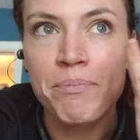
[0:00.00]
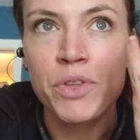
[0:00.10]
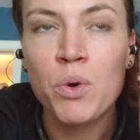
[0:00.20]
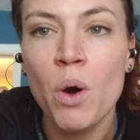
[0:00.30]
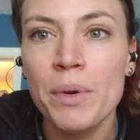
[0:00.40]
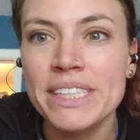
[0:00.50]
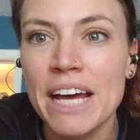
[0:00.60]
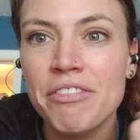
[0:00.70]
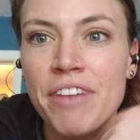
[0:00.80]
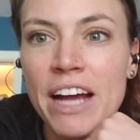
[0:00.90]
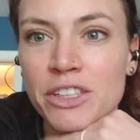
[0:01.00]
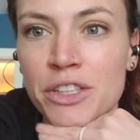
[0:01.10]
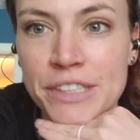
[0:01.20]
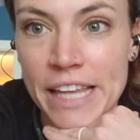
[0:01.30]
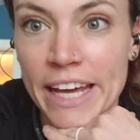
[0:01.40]
you always have
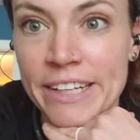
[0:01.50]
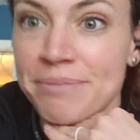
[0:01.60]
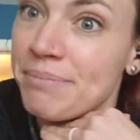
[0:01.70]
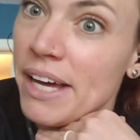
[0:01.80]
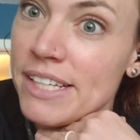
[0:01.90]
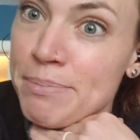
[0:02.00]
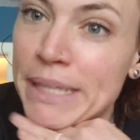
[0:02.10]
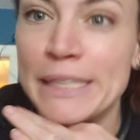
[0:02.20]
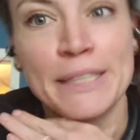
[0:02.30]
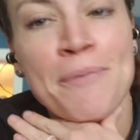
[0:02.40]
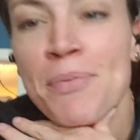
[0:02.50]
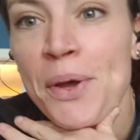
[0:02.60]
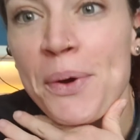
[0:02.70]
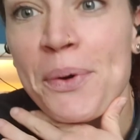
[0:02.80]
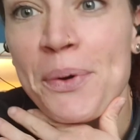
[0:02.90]
factors like husbands
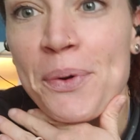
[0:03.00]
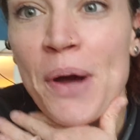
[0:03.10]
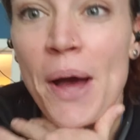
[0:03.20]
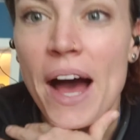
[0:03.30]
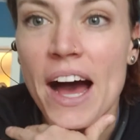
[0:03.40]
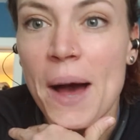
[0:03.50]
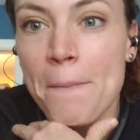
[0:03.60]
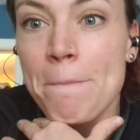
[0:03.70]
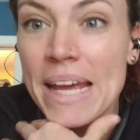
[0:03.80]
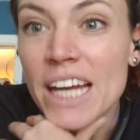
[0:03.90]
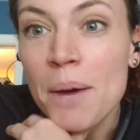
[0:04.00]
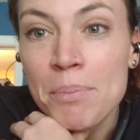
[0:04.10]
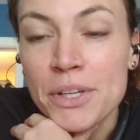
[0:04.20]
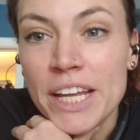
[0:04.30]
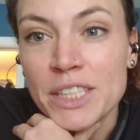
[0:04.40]
who may not
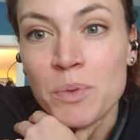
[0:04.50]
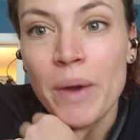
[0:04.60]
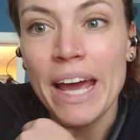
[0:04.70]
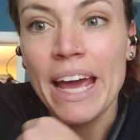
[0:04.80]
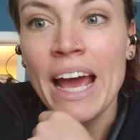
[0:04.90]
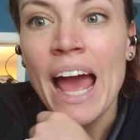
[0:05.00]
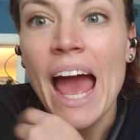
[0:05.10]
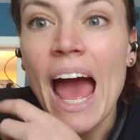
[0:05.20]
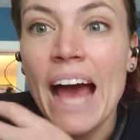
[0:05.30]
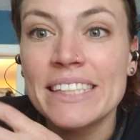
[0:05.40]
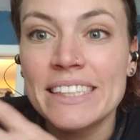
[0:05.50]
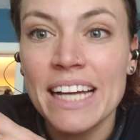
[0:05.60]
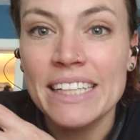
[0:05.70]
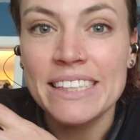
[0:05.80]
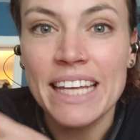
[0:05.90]
put things away as
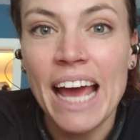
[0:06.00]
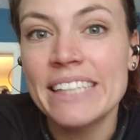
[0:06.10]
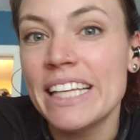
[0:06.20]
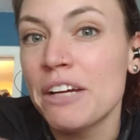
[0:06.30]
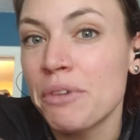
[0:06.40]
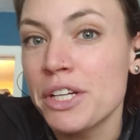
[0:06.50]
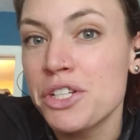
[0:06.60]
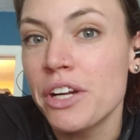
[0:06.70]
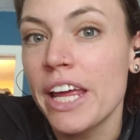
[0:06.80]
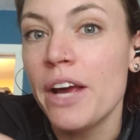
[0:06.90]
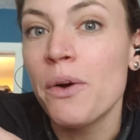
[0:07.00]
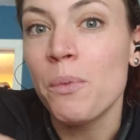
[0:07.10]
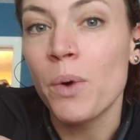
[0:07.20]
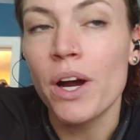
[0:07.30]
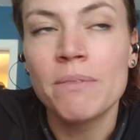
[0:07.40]
nicely as they originally
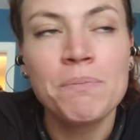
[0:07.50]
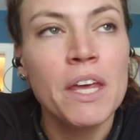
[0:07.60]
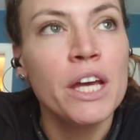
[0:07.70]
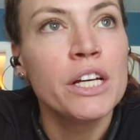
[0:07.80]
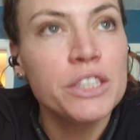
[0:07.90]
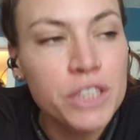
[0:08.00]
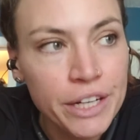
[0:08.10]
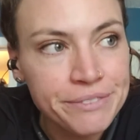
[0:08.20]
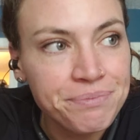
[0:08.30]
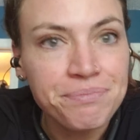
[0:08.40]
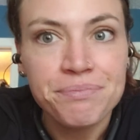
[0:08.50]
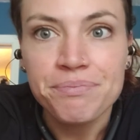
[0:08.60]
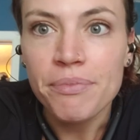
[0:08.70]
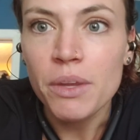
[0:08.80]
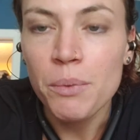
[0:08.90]
were. So,
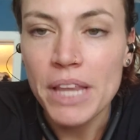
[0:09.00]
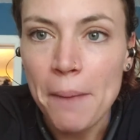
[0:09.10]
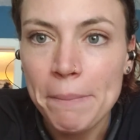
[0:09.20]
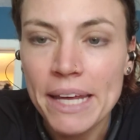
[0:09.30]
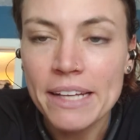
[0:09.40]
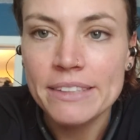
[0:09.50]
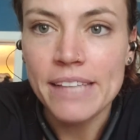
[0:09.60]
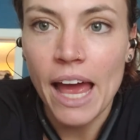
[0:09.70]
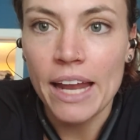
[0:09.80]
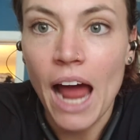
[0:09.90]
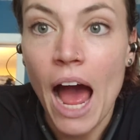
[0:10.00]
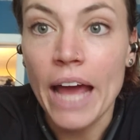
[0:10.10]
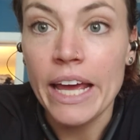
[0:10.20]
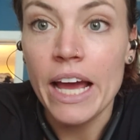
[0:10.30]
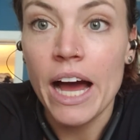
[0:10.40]
with that being said,
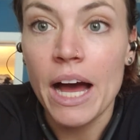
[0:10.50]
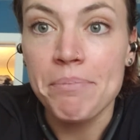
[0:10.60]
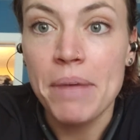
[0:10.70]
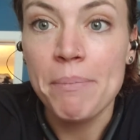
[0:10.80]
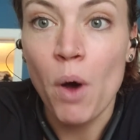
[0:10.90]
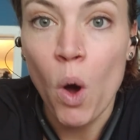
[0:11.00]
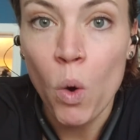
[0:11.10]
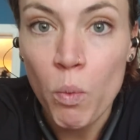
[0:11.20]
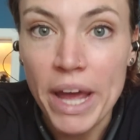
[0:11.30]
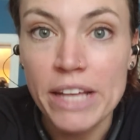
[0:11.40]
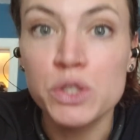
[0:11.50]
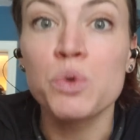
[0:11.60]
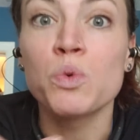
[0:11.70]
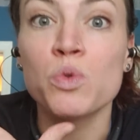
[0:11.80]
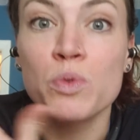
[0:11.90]
I am always
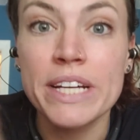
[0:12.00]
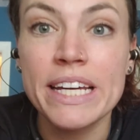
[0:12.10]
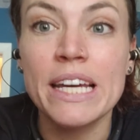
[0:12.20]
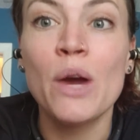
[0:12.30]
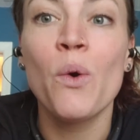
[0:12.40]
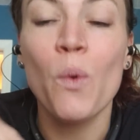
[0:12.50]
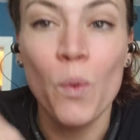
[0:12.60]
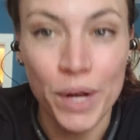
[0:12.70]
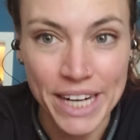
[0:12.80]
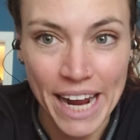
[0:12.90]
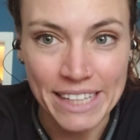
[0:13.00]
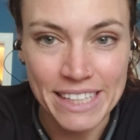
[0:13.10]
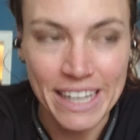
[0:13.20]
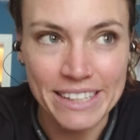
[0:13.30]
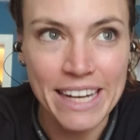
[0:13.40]
reorganizing.